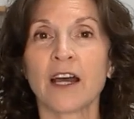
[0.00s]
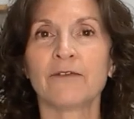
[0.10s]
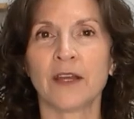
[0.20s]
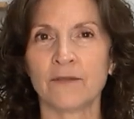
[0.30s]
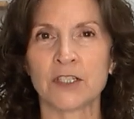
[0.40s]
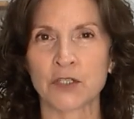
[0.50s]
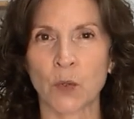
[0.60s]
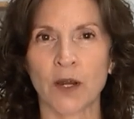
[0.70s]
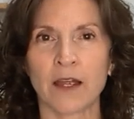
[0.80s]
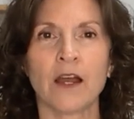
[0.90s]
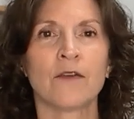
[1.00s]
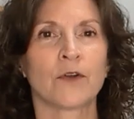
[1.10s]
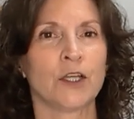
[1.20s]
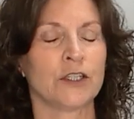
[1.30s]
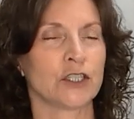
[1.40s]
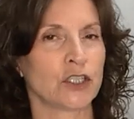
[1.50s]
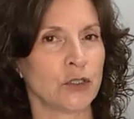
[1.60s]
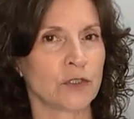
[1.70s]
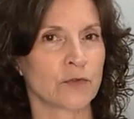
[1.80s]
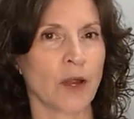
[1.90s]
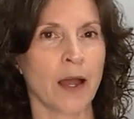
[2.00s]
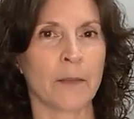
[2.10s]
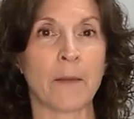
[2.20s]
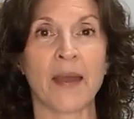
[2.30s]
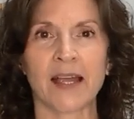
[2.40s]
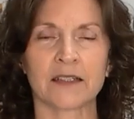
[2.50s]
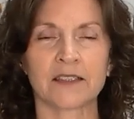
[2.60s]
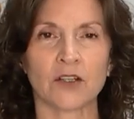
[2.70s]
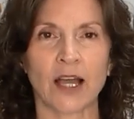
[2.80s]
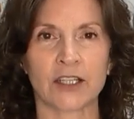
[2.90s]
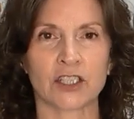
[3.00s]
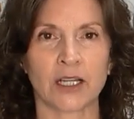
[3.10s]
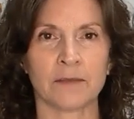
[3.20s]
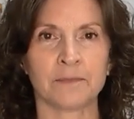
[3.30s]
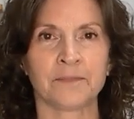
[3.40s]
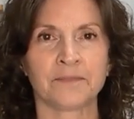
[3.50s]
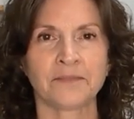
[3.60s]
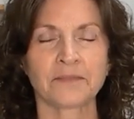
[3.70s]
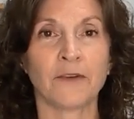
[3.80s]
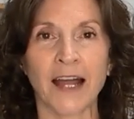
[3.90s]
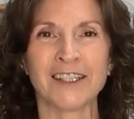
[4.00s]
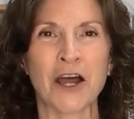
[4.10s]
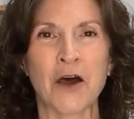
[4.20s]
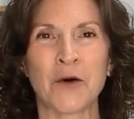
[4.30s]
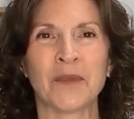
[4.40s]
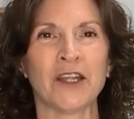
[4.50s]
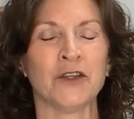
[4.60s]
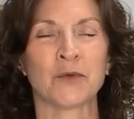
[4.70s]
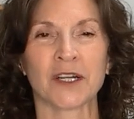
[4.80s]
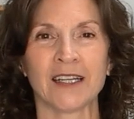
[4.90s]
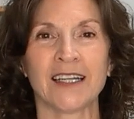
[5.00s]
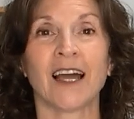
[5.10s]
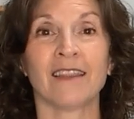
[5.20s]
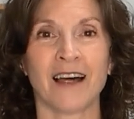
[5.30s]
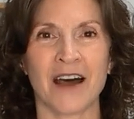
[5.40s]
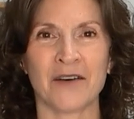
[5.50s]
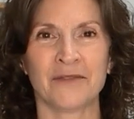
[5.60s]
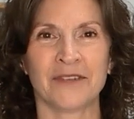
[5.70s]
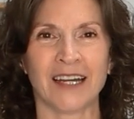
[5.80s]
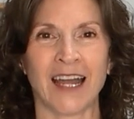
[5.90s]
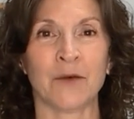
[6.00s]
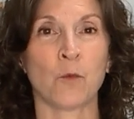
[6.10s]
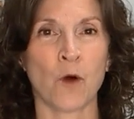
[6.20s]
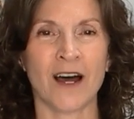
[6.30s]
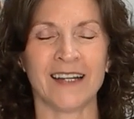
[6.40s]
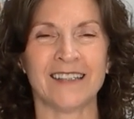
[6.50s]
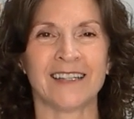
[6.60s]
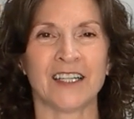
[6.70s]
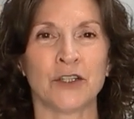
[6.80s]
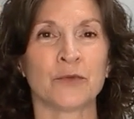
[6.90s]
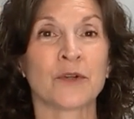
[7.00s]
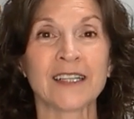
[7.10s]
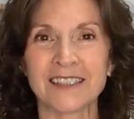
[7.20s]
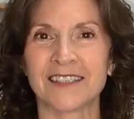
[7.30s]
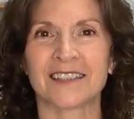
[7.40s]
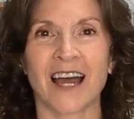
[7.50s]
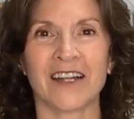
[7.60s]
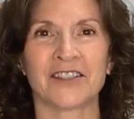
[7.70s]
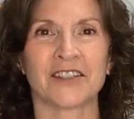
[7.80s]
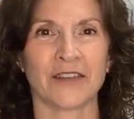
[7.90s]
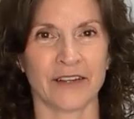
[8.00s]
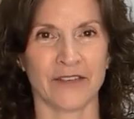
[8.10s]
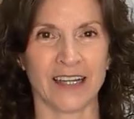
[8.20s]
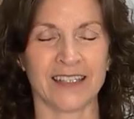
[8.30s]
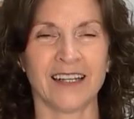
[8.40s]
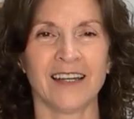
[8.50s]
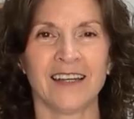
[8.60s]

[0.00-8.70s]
enough inventory for you to choose from and make a selection, find a home that you really love and want, that you really desire to live in,